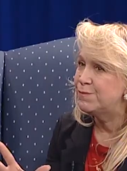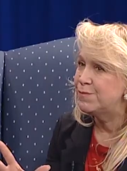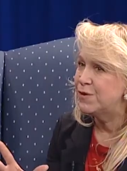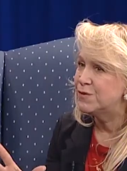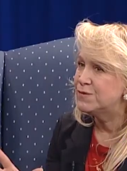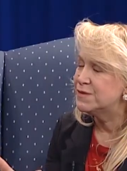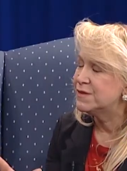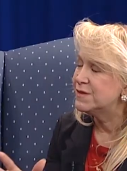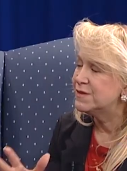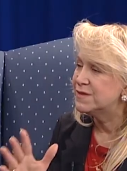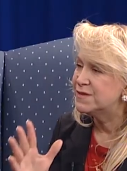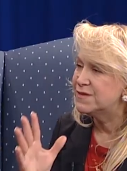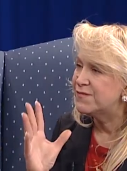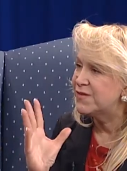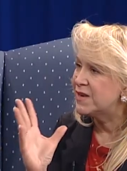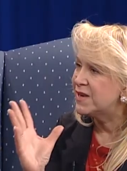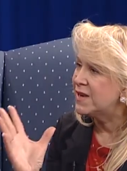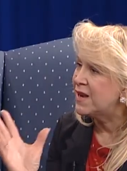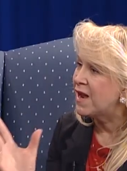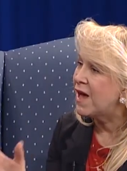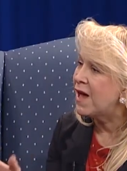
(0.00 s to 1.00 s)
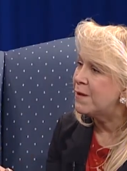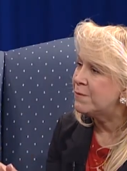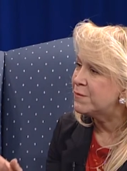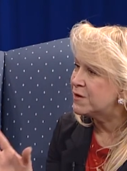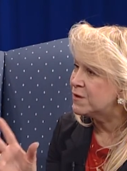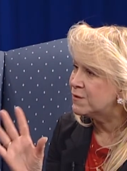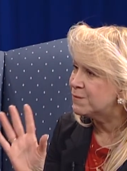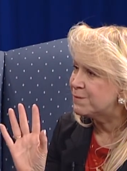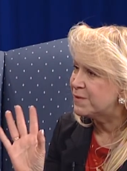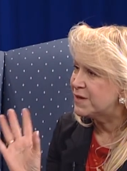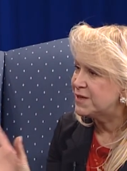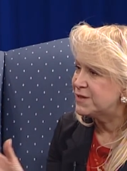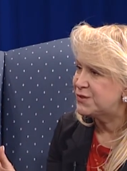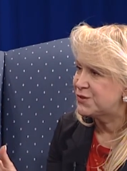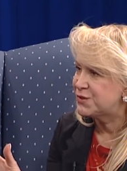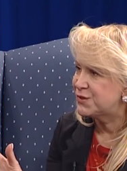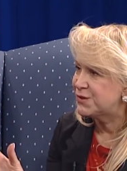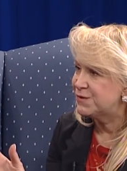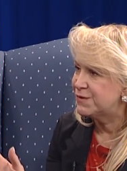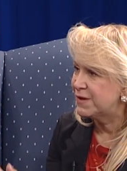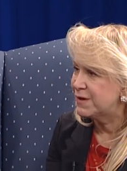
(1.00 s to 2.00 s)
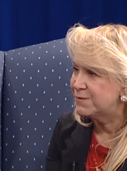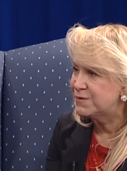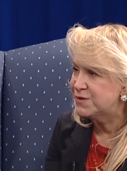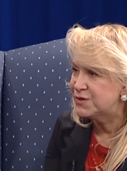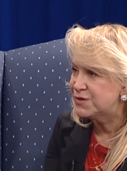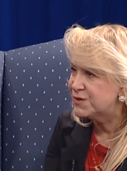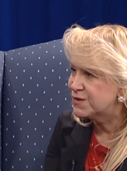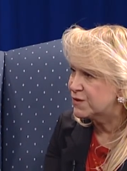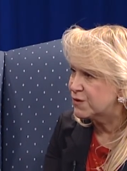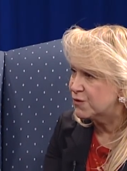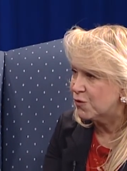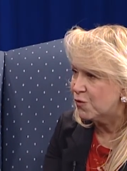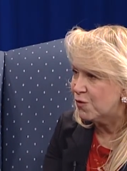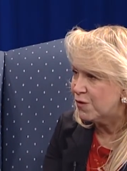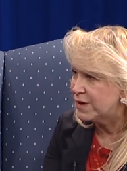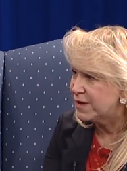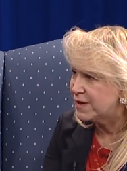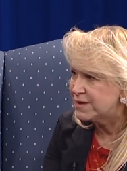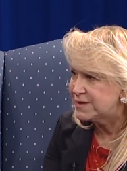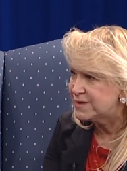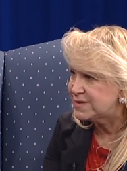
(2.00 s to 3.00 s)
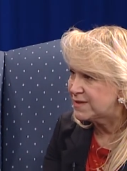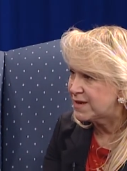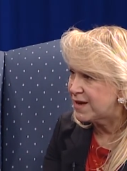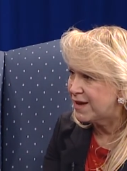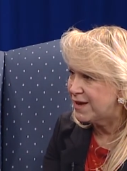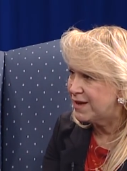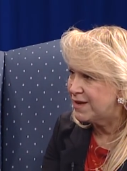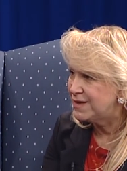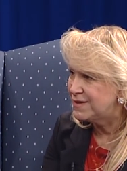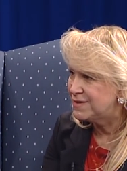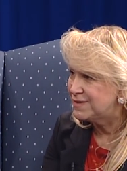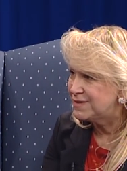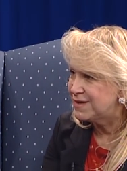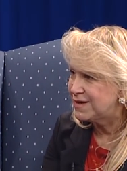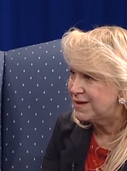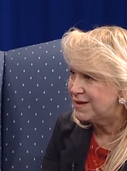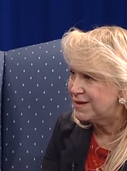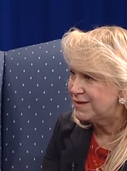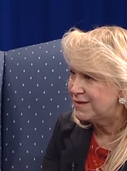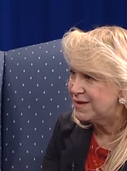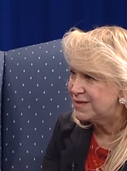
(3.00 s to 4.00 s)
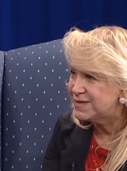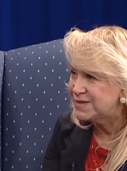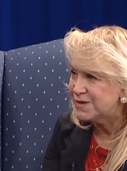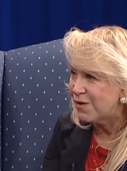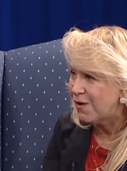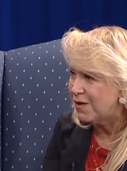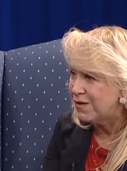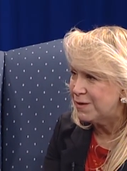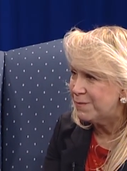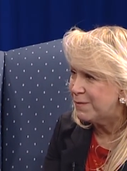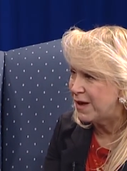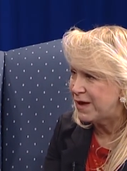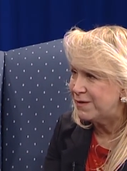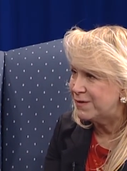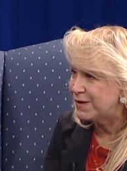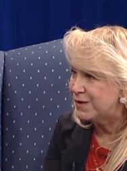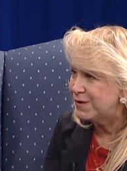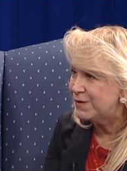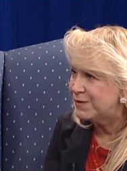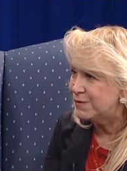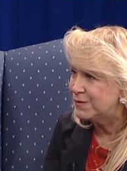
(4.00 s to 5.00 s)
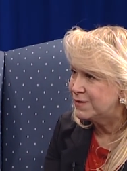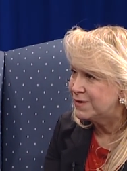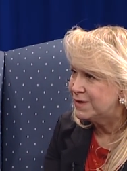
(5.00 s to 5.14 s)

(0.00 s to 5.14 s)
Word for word: posted this phenomenal picture that was just glorious, and uh, that's all about you,